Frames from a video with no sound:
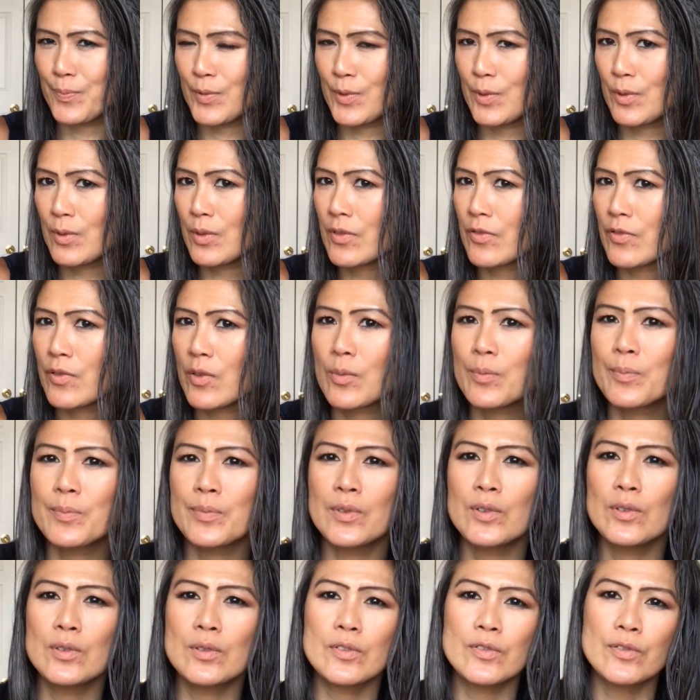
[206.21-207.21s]
beautiful
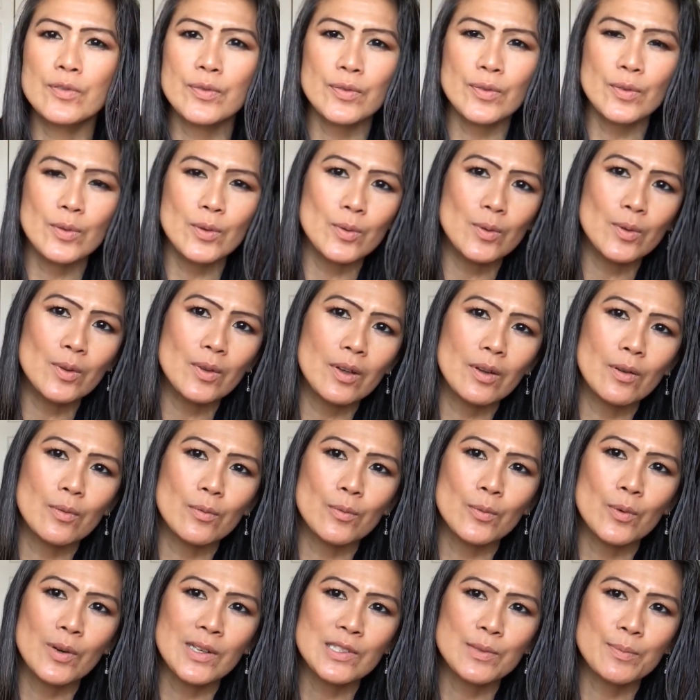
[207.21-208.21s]

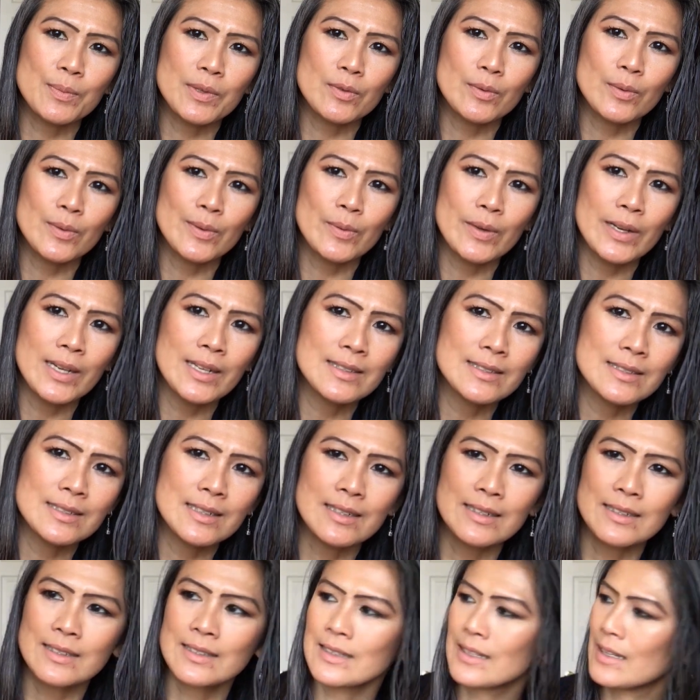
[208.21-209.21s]
raspberry red
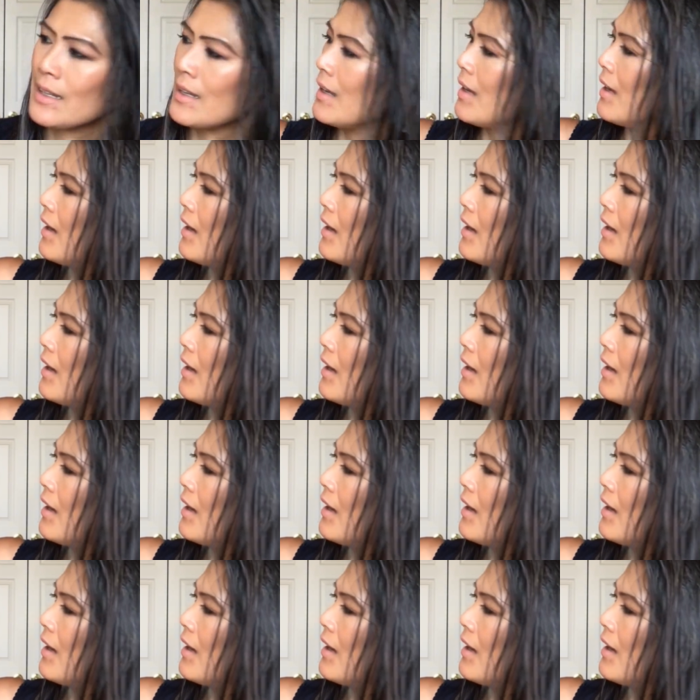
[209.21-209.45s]
that